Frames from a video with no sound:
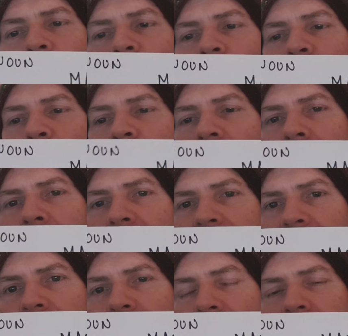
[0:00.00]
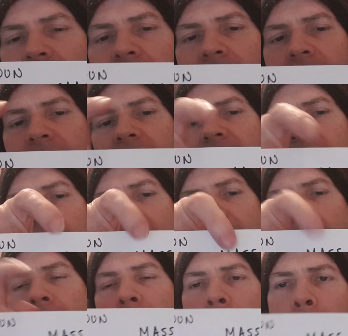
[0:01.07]
we're talking about count nouns,
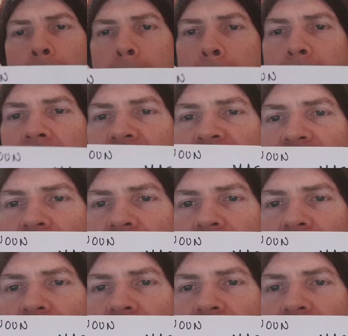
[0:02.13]
mass